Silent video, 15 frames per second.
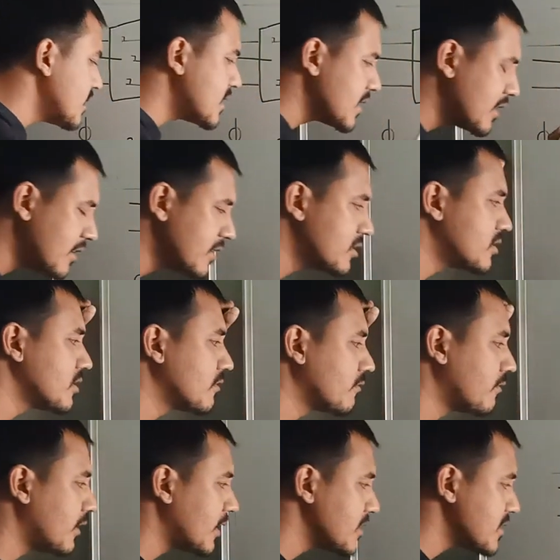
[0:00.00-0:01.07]
this electric
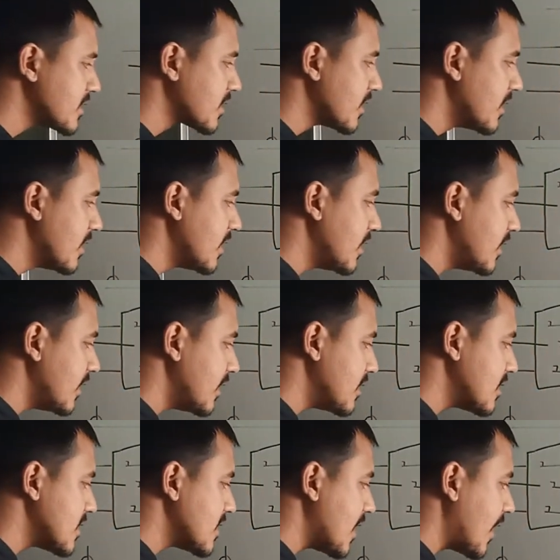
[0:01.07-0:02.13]
flask
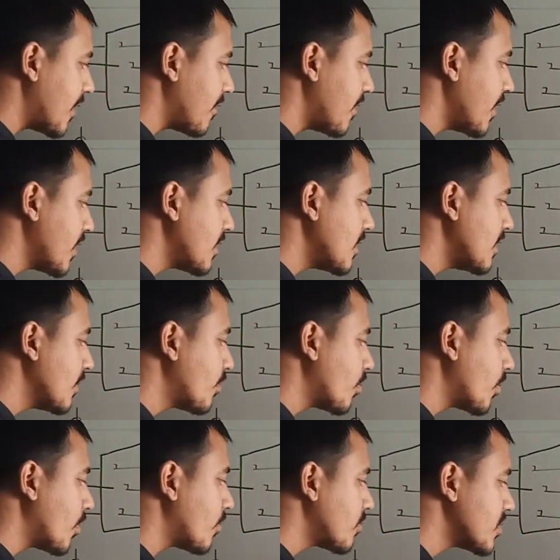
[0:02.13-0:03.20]
is directly
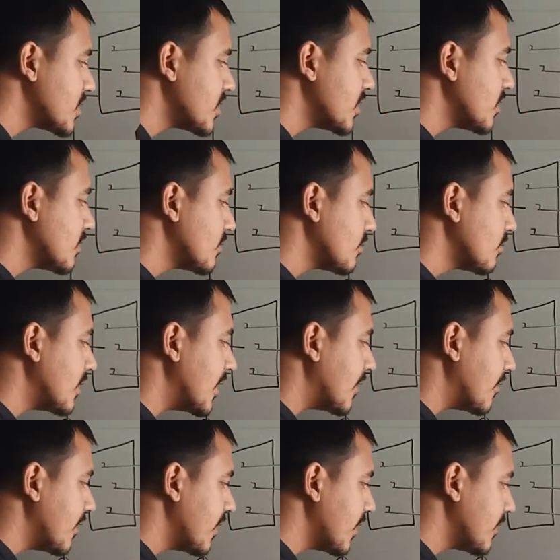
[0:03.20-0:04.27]
proportional to the
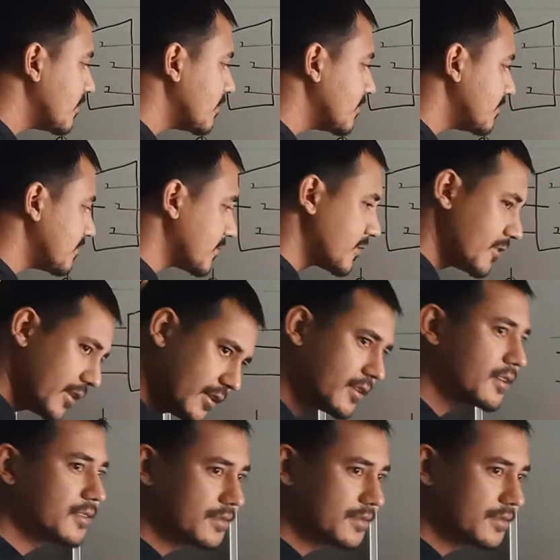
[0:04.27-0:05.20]
area, right?